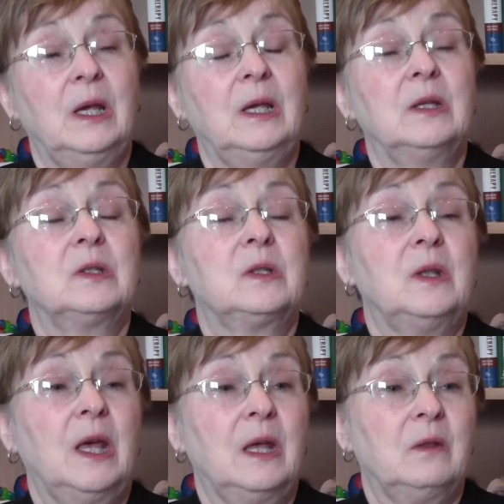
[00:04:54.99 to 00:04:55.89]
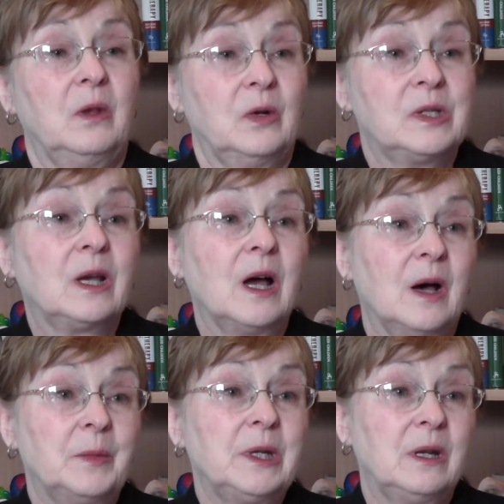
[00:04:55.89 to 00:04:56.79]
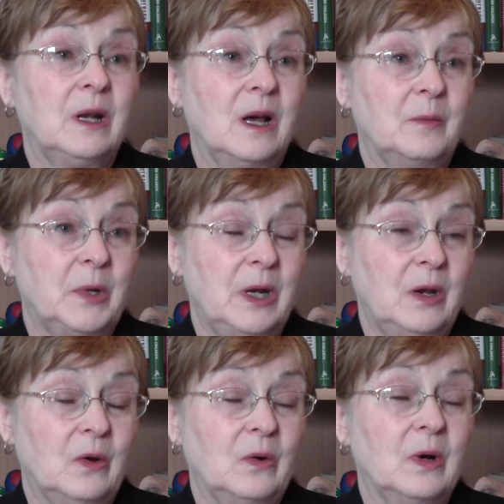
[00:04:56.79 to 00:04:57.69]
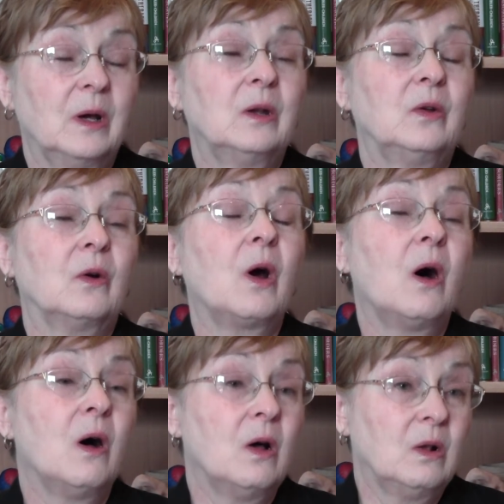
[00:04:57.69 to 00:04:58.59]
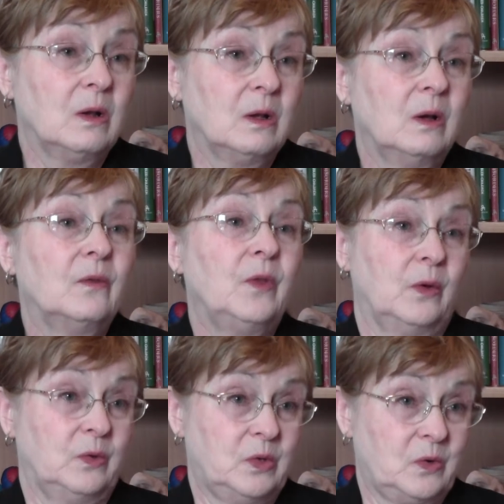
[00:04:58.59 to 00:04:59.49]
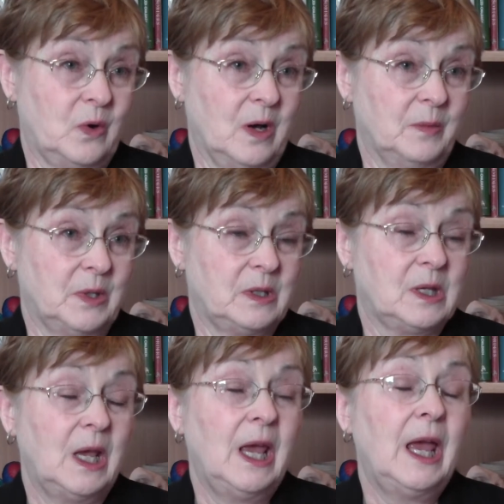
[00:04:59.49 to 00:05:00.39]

is that there's a common denominator under all of those traumas.